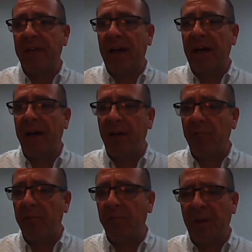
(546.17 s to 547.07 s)

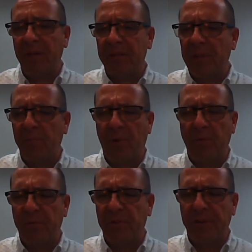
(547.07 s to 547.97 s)
At some point,
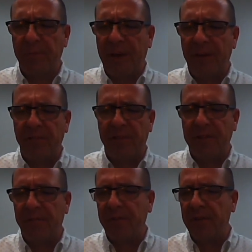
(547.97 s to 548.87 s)
we'll talk about the
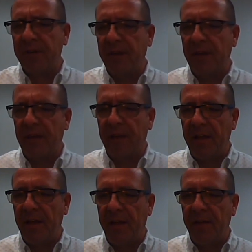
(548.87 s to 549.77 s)
different
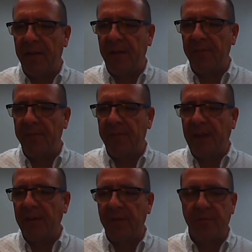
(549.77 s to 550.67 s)

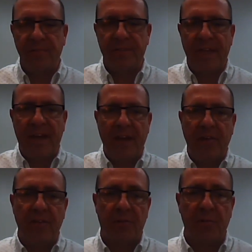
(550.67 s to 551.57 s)
venues that
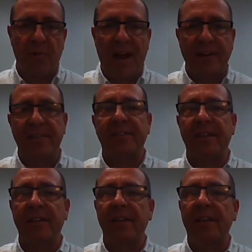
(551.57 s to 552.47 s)
you could practice
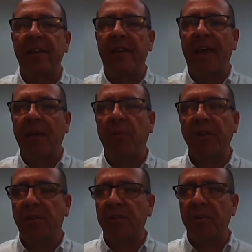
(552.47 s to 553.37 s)
in and
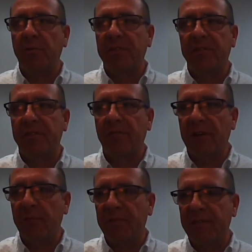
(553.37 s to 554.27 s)
what you can do with this
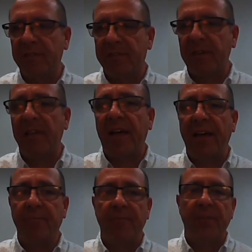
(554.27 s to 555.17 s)
degree, which is a
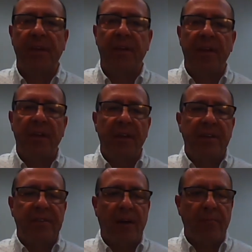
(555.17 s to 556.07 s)
lot.
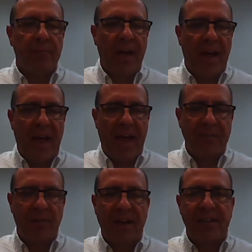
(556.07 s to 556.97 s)
So have
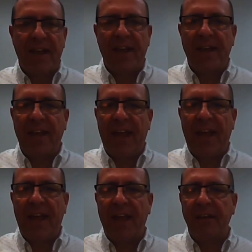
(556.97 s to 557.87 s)
a great day,
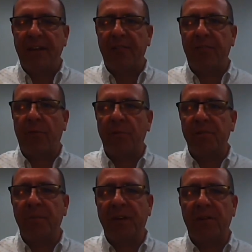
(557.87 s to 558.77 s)
and I look forward
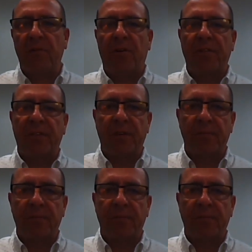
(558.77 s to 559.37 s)
to meeting all of you.